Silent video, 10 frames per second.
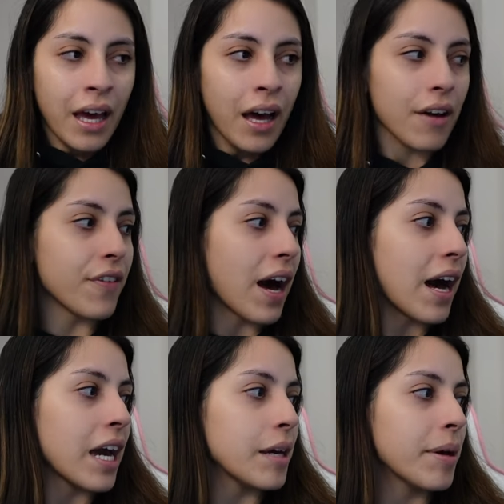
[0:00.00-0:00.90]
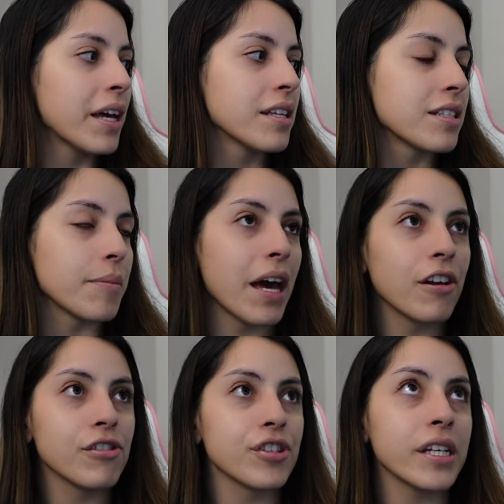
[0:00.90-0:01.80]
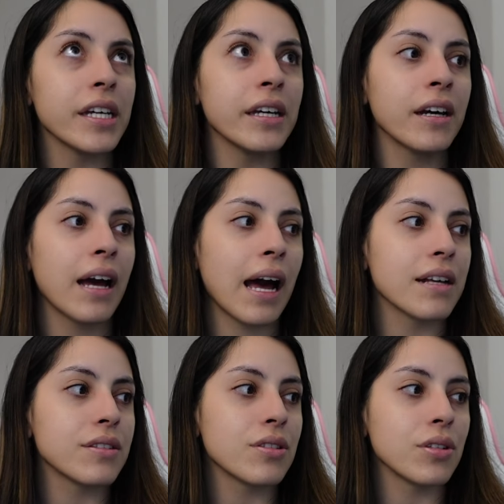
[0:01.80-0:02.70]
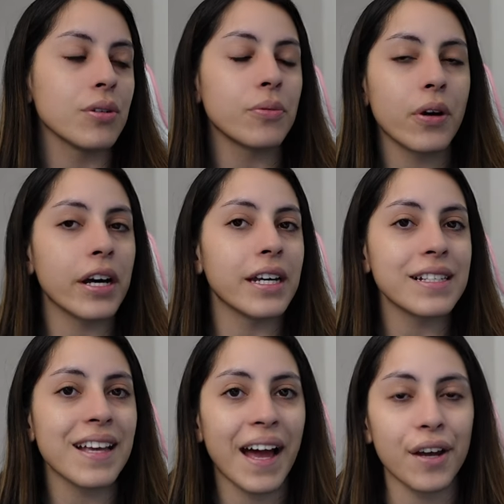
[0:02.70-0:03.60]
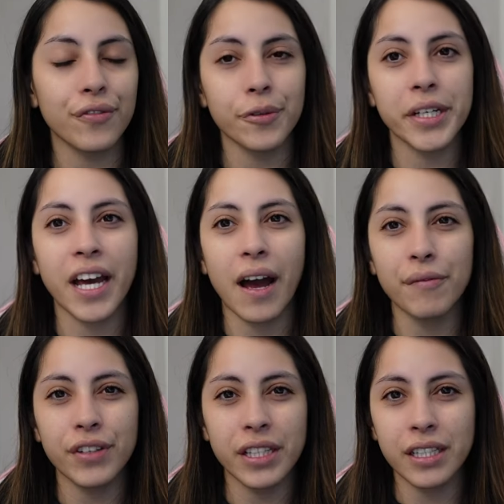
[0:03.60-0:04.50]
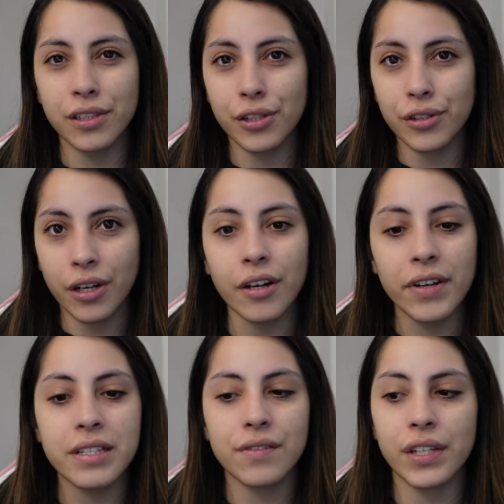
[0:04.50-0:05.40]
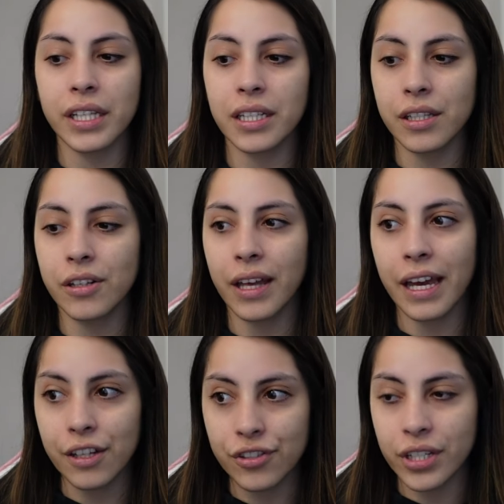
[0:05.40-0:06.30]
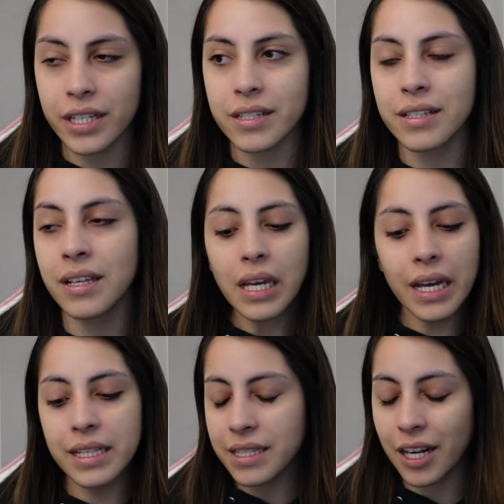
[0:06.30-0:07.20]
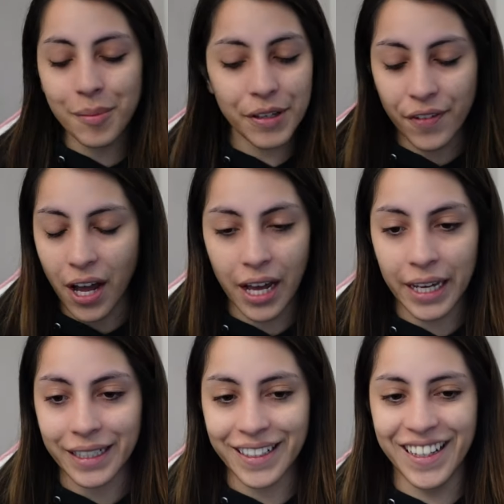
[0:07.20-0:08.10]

a vibe, some energy as to what is ahead for me. I'm feeling a little nervous, feeling a little anxious. It's gonna be fine.